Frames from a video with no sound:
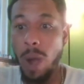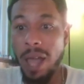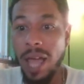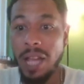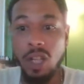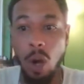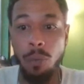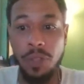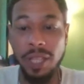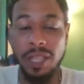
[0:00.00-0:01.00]
While I
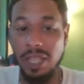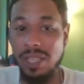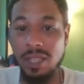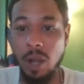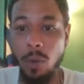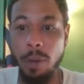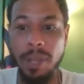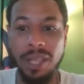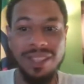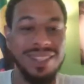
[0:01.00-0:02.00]
don't think that this is going to
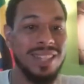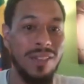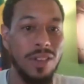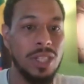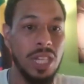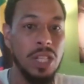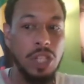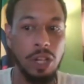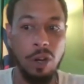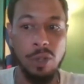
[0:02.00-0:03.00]
be the
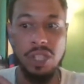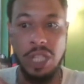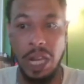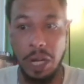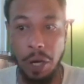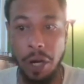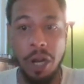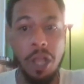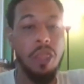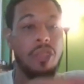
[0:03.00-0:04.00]
17-0 stinker
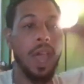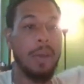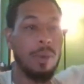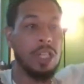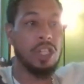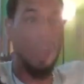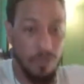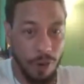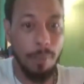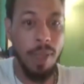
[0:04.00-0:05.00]
that we
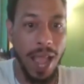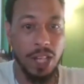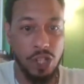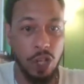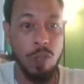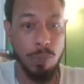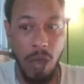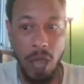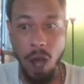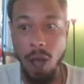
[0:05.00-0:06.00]
saw from last year's
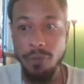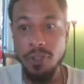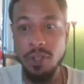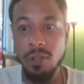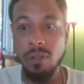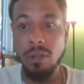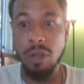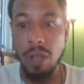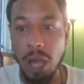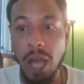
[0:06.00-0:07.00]
playoffs,
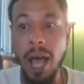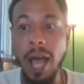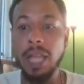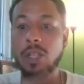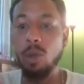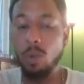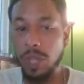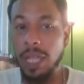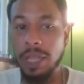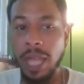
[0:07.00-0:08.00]
I do
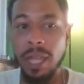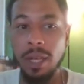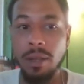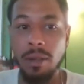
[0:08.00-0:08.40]
think that